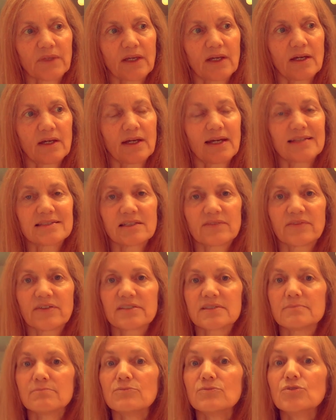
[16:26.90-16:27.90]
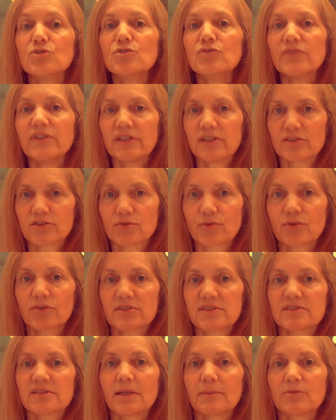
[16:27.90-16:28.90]
as if it's moving
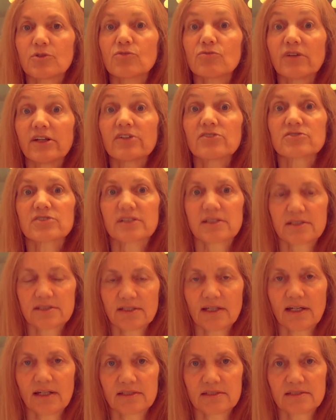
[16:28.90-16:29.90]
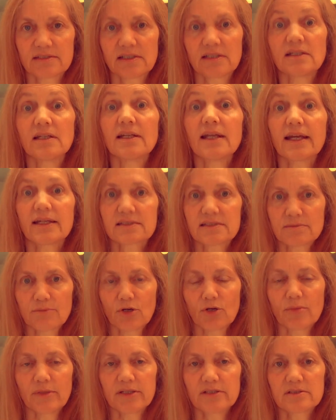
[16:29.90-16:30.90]
towards some greater success in the next
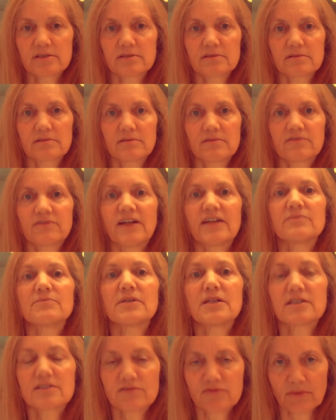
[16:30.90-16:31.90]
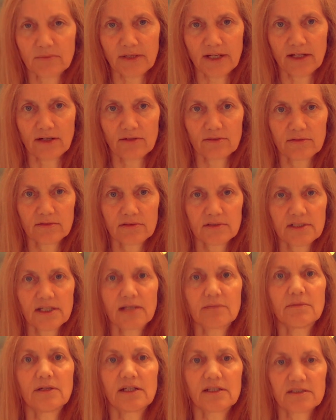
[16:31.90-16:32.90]
moment, 5 minutes from now,
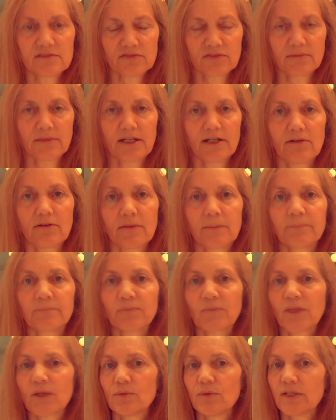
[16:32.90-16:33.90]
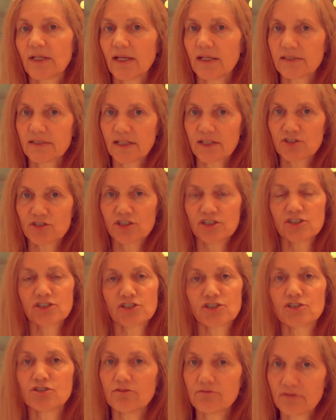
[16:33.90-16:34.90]
10 minutes from now. We can't actually
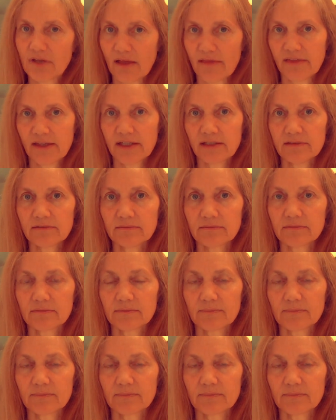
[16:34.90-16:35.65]
just do nothing